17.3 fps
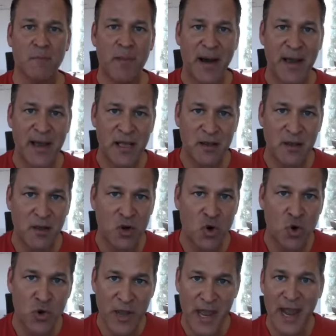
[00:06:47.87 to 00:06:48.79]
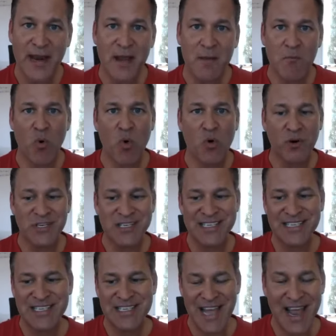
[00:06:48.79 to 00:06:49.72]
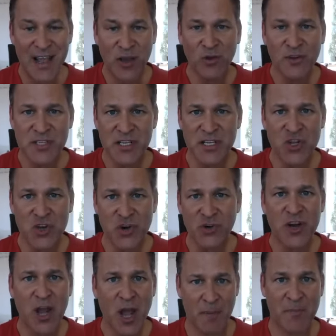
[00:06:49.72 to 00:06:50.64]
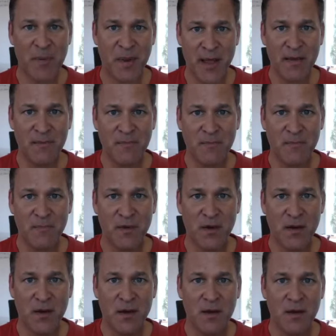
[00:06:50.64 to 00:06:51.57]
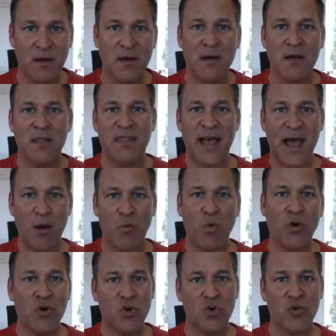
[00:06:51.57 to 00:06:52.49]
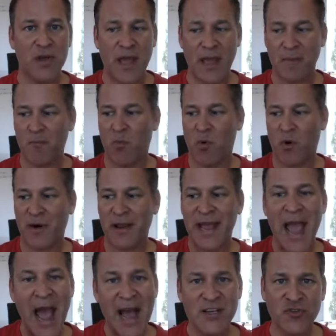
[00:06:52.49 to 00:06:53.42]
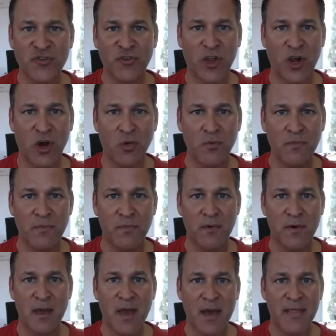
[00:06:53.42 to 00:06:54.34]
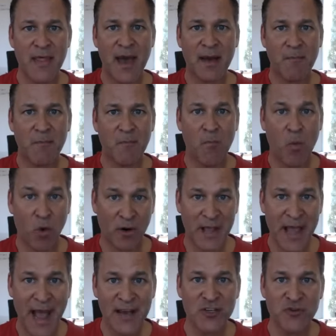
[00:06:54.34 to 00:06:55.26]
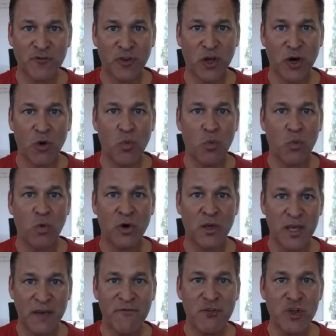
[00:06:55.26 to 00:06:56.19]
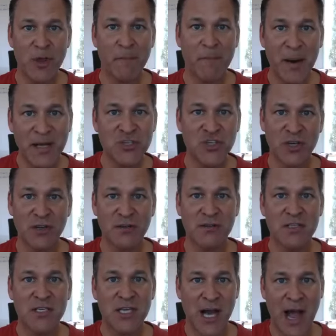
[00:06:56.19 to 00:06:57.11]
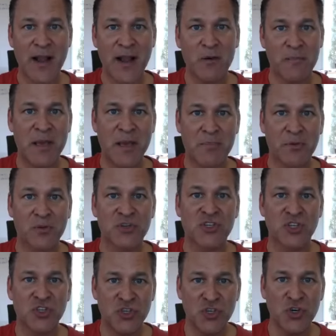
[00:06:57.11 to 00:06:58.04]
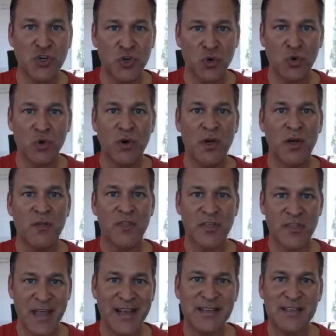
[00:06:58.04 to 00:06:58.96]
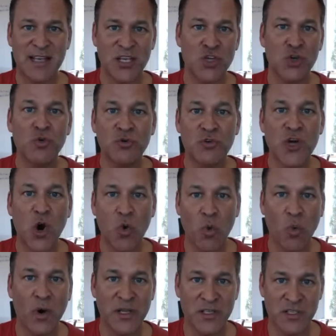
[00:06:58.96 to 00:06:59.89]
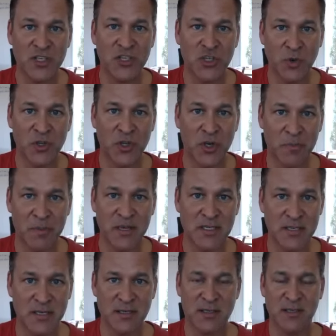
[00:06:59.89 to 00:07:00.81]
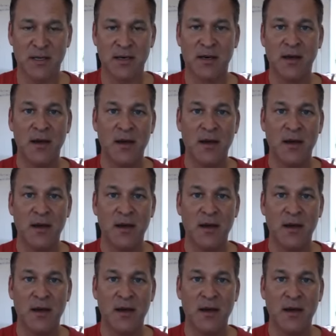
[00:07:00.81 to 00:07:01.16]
By creating more sales in your company, that will create more cash flow, and that more cash flow will give you the budget to hire people to do the things that you don't want to do in your business.